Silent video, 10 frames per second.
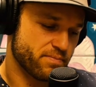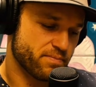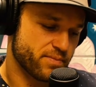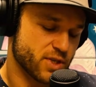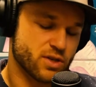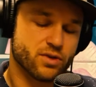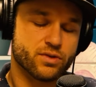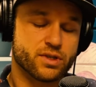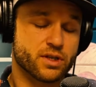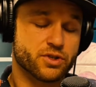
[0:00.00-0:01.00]

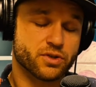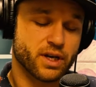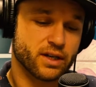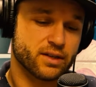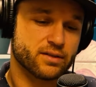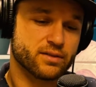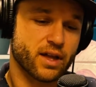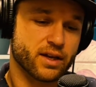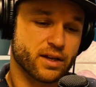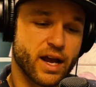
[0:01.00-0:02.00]
use and drink
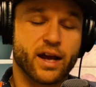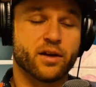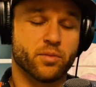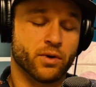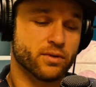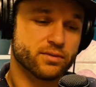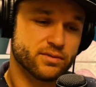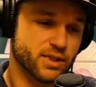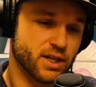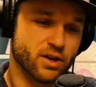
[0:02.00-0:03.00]
like an animal,
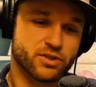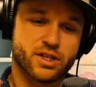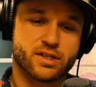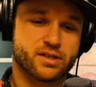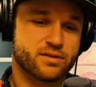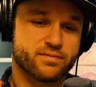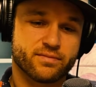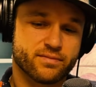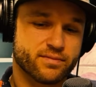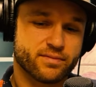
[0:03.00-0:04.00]
you know, just,
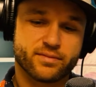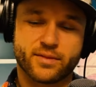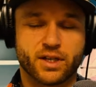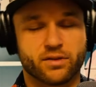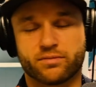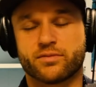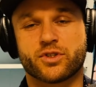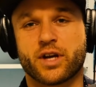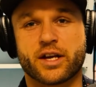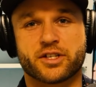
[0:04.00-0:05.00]
you know,
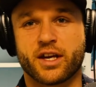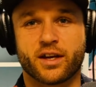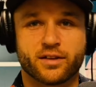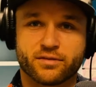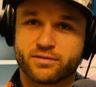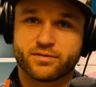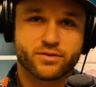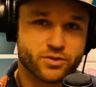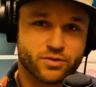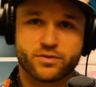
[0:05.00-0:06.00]
trash can
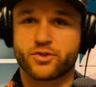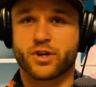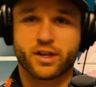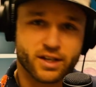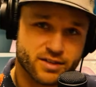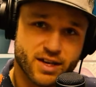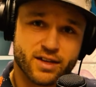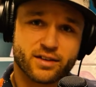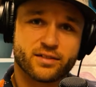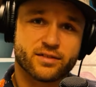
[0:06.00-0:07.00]
drug
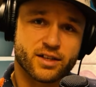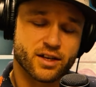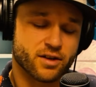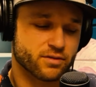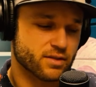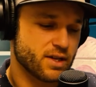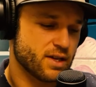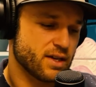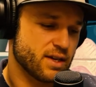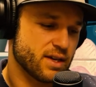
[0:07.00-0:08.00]
intake, you know.
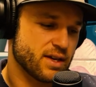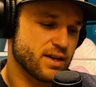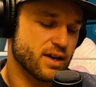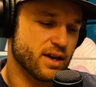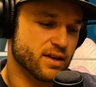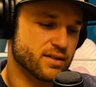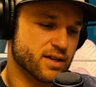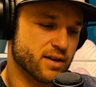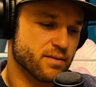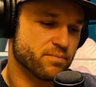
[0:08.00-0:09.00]

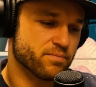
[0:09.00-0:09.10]
And